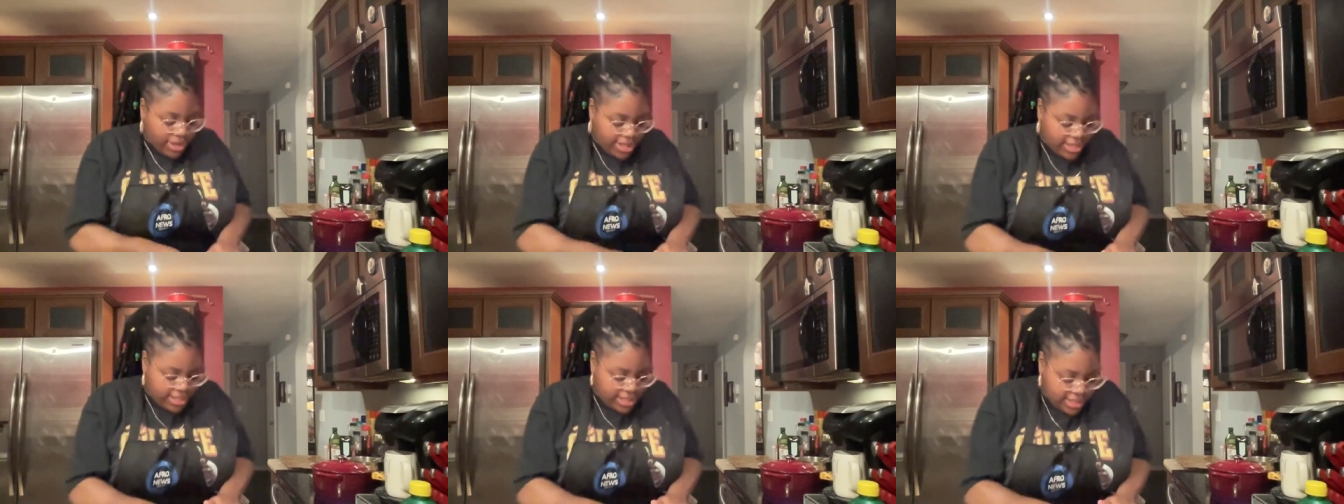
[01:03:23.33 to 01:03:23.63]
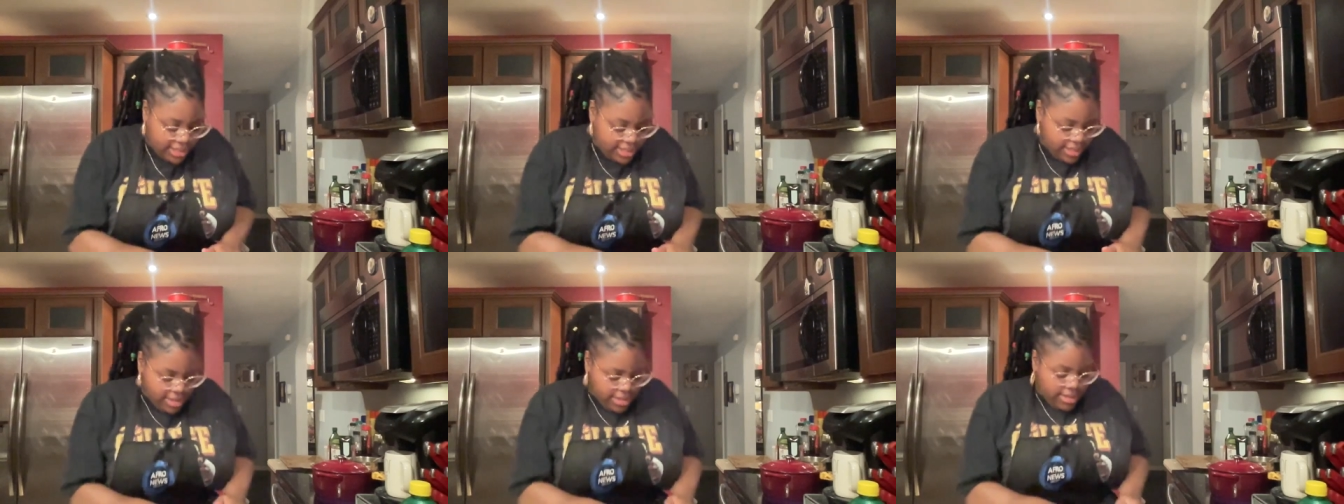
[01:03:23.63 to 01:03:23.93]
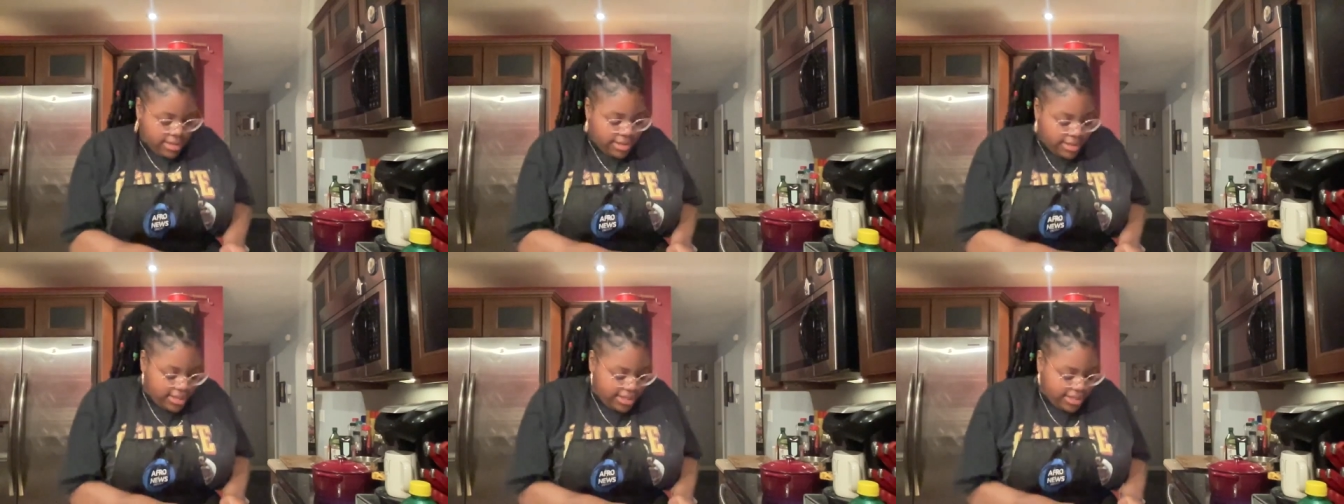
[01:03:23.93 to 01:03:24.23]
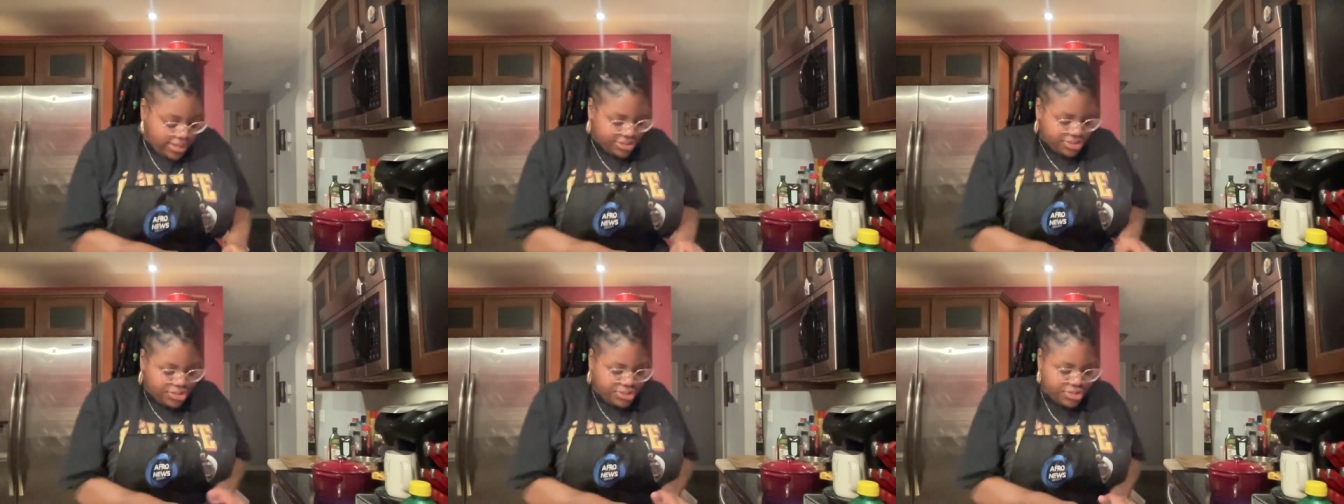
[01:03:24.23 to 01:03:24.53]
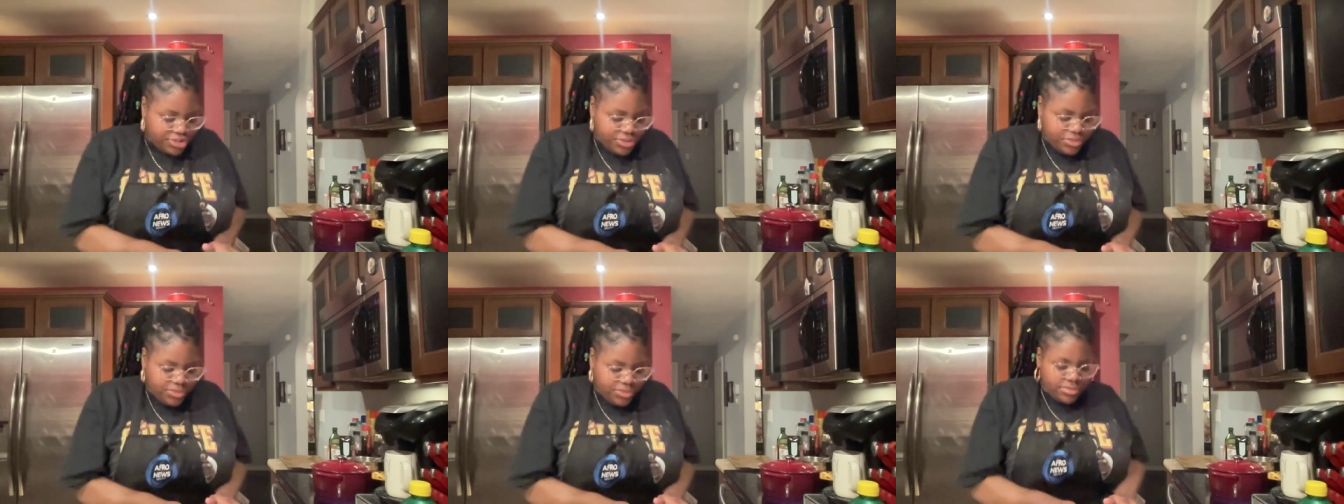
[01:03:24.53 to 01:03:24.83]
any
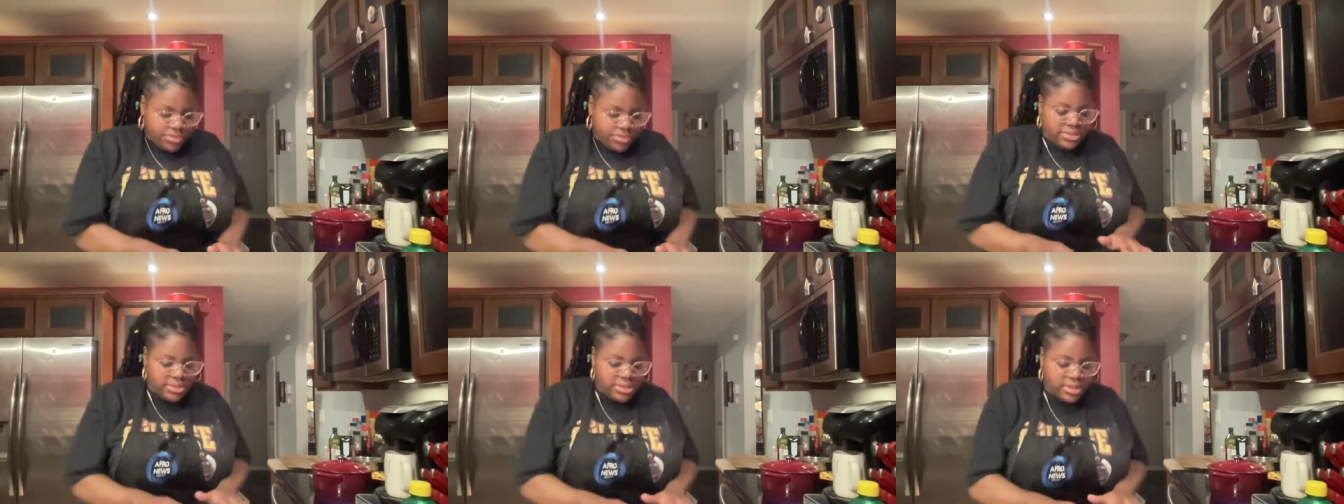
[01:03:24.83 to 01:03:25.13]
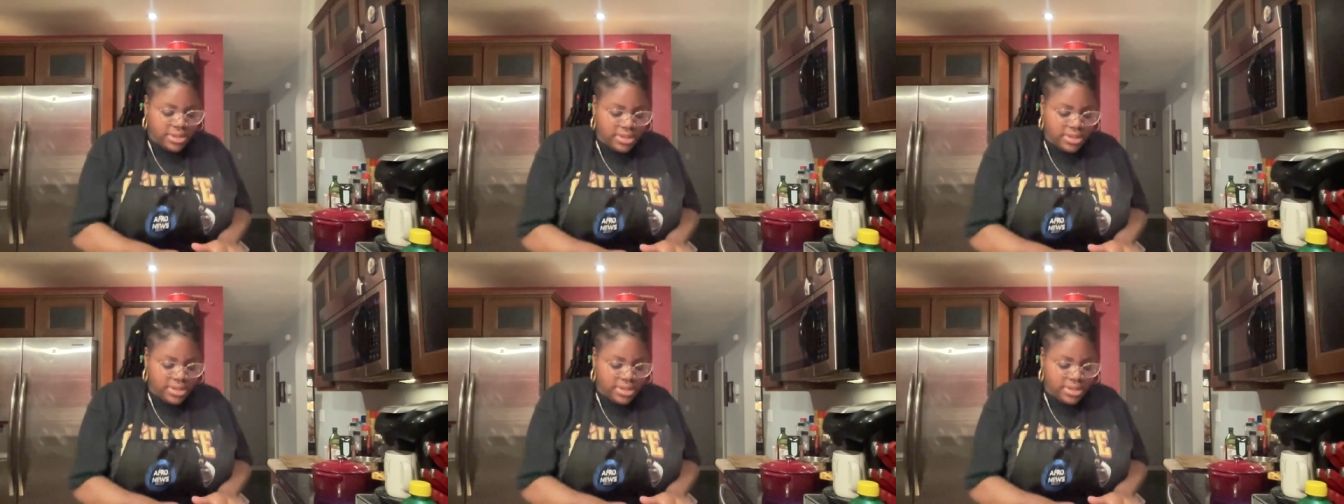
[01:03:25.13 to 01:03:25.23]
issues.